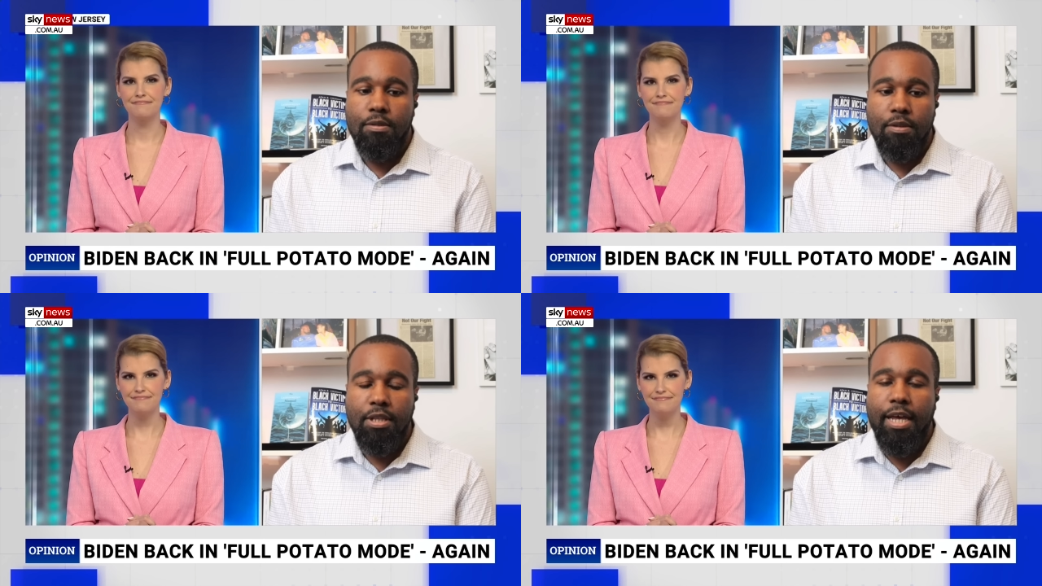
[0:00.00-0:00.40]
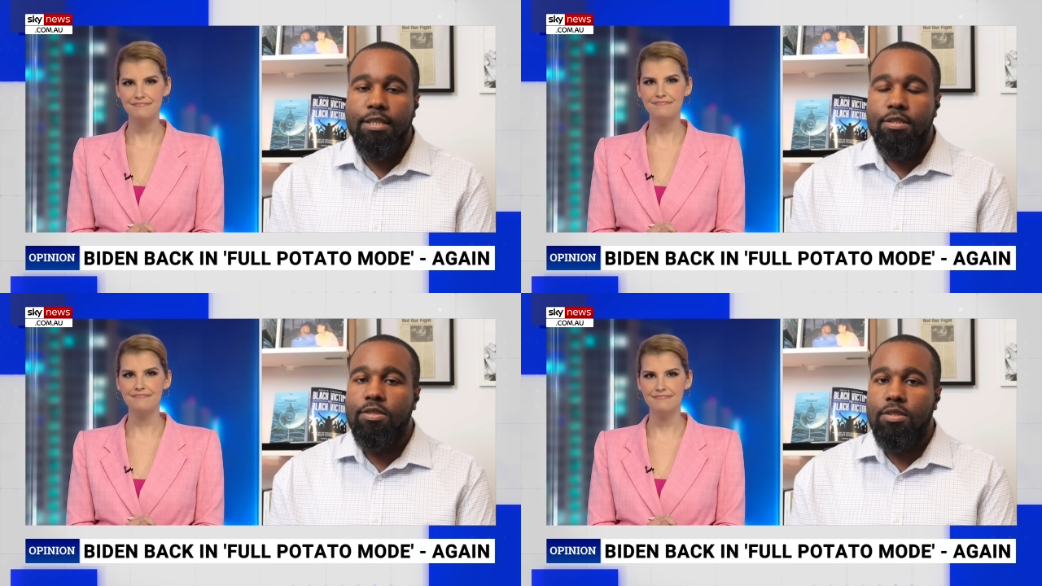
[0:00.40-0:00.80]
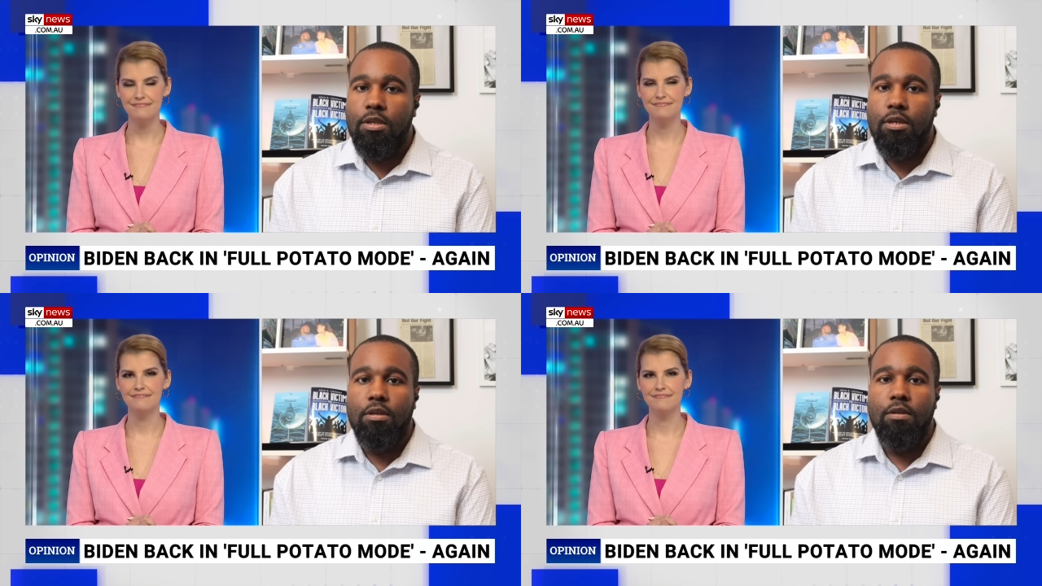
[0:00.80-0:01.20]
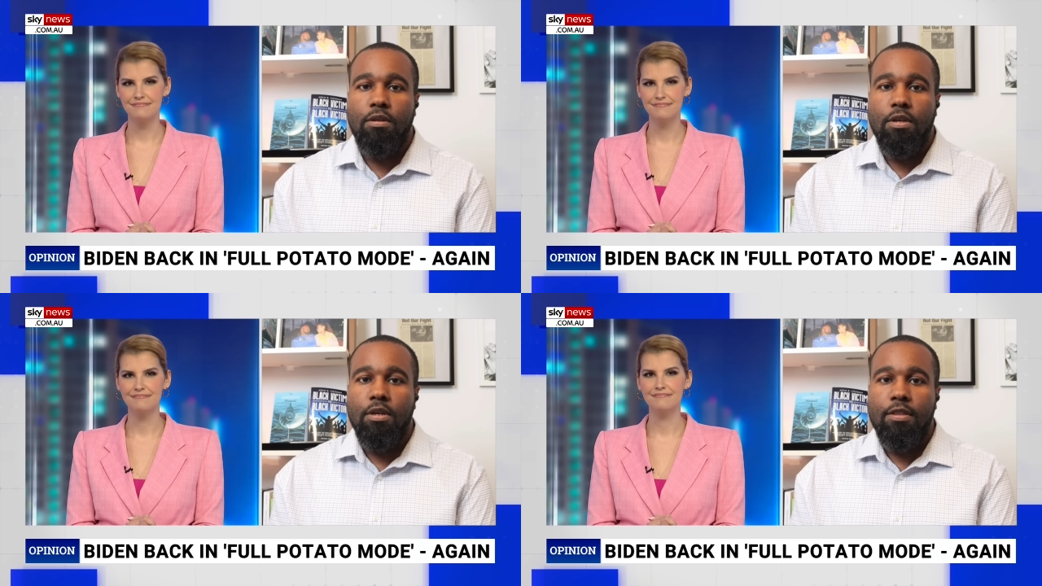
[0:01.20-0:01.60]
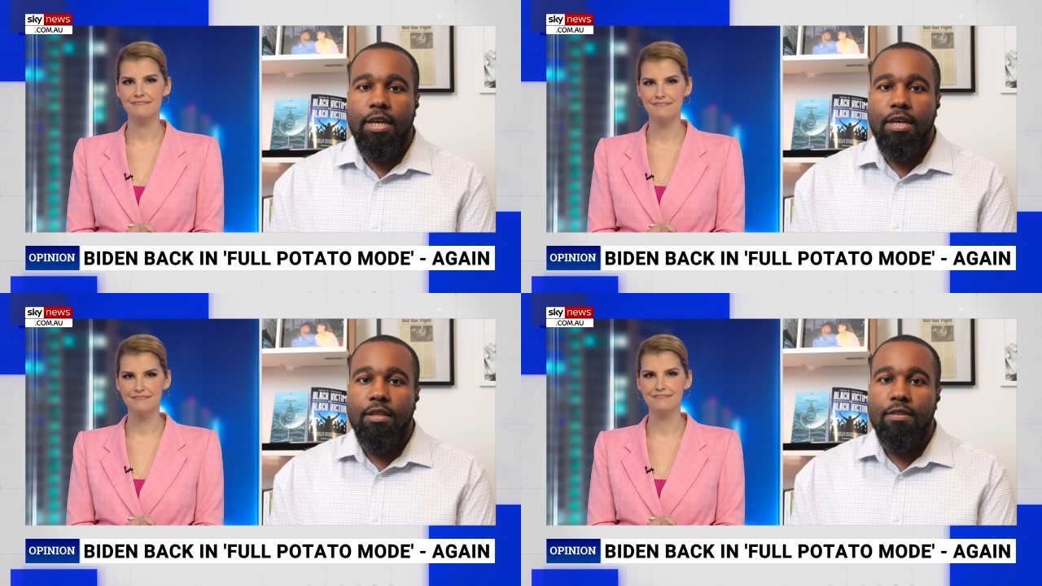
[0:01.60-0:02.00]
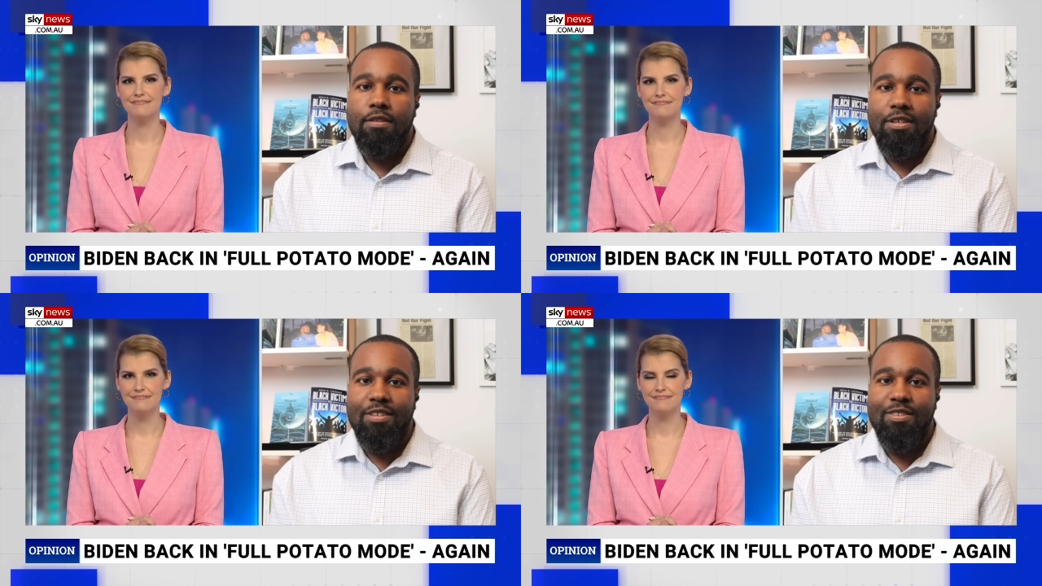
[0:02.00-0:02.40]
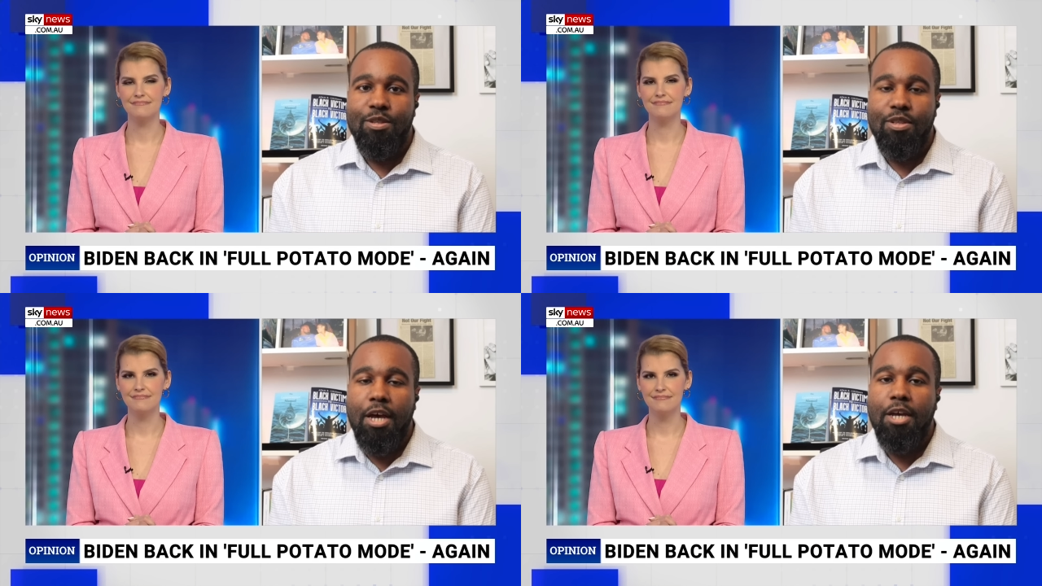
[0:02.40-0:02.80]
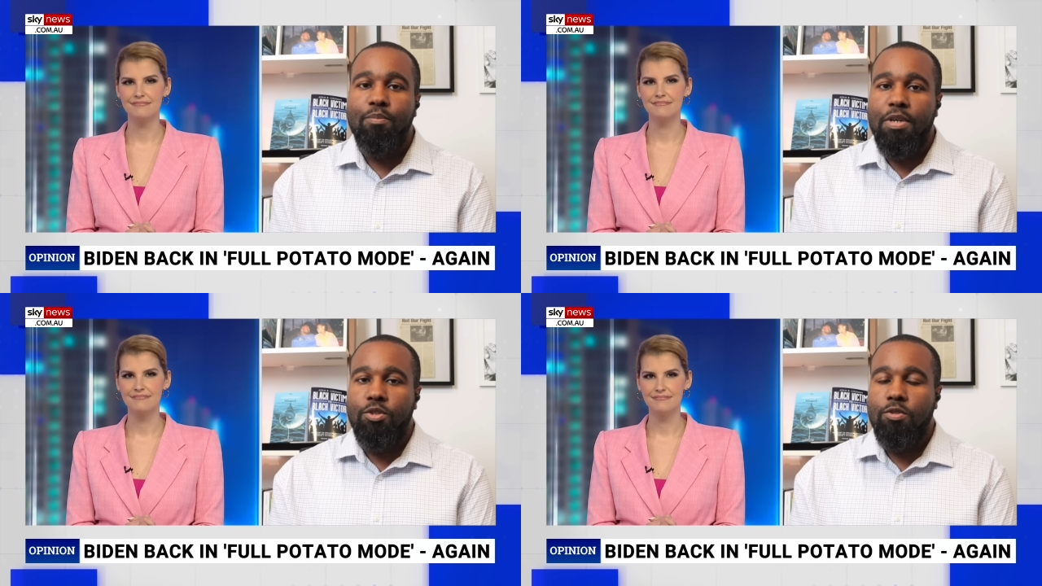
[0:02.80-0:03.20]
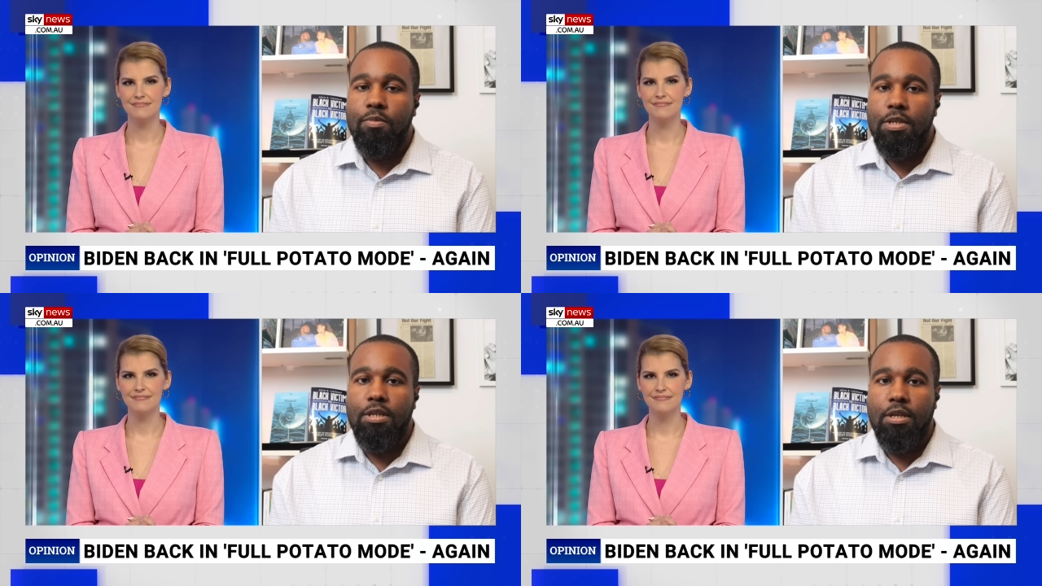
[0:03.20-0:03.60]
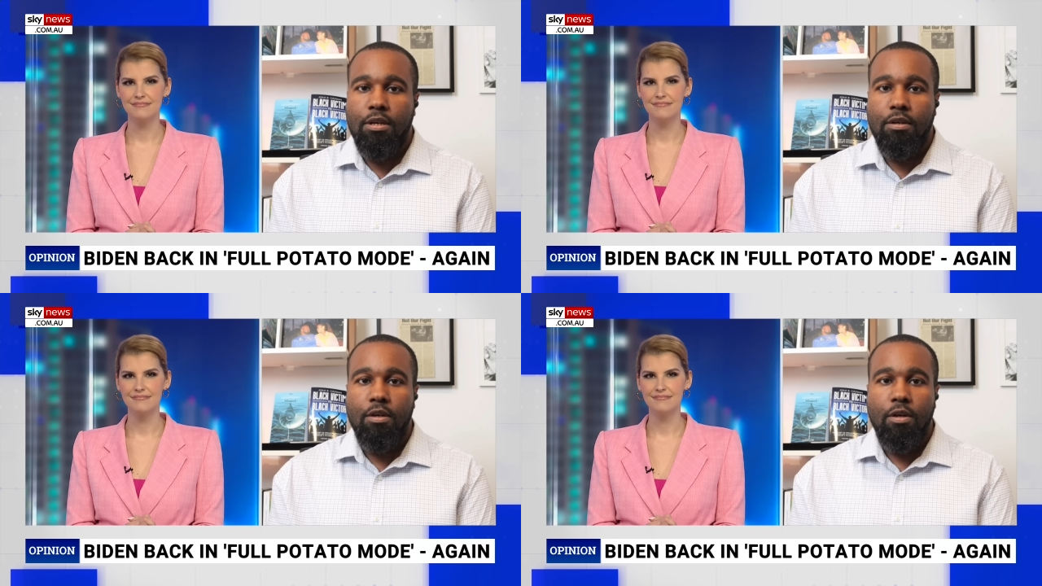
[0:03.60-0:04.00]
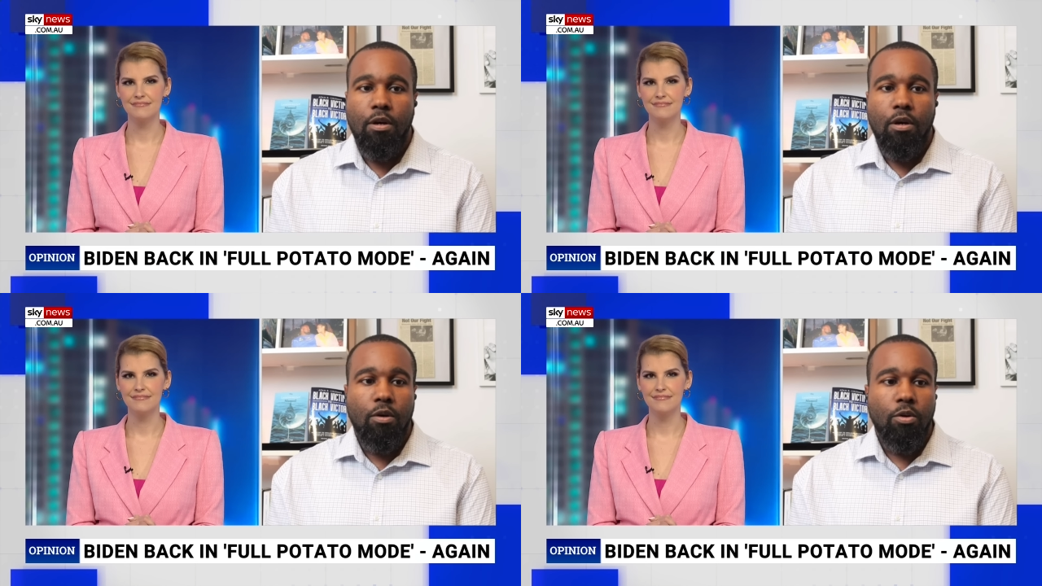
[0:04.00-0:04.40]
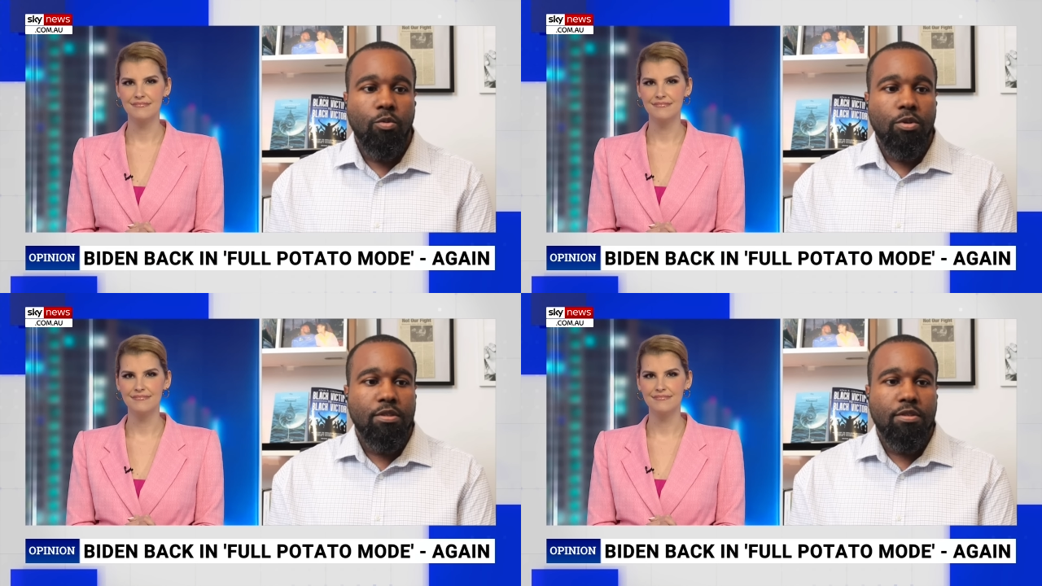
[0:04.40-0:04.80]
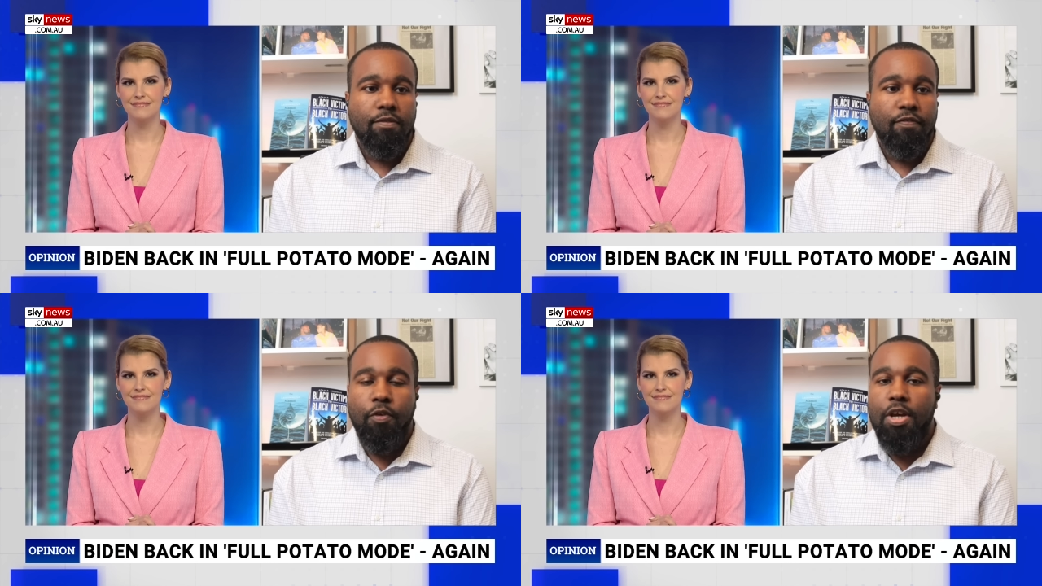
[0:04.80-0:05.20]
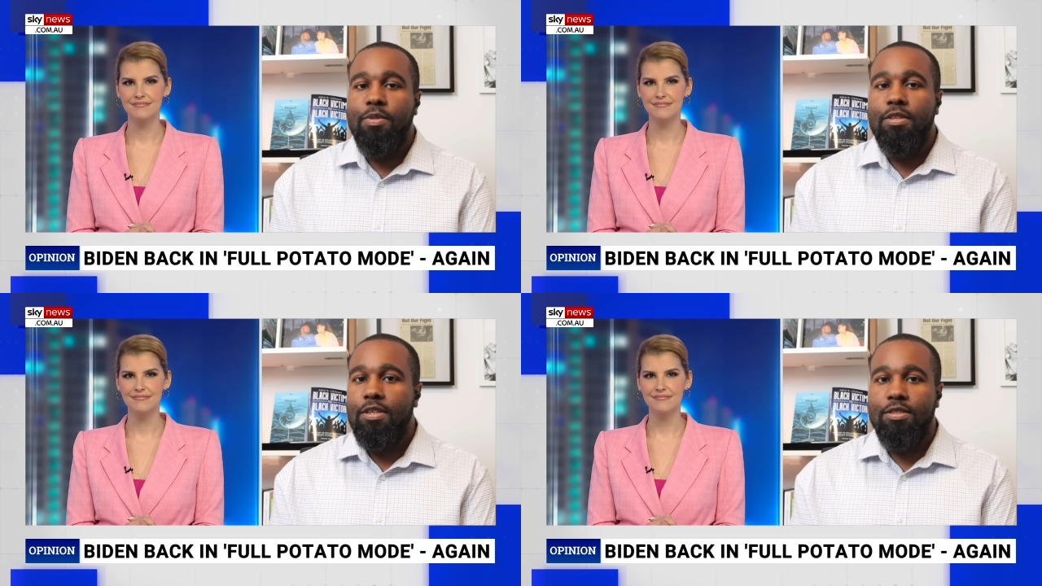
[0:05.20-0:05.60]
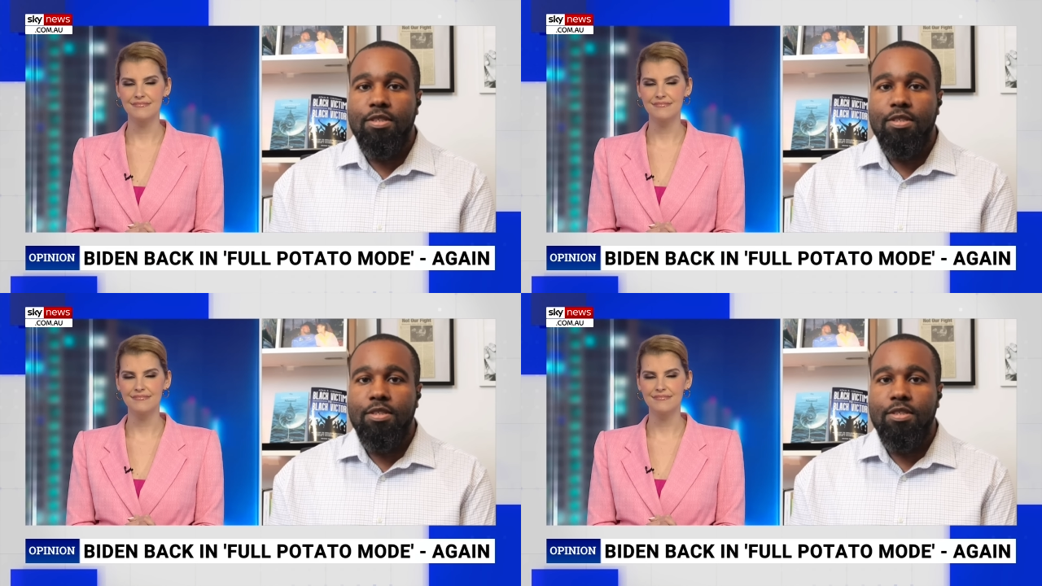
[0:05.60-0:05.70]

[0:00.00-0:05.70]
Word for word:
Speaker 1: glad to see that the lying mainstream media, who was framing this as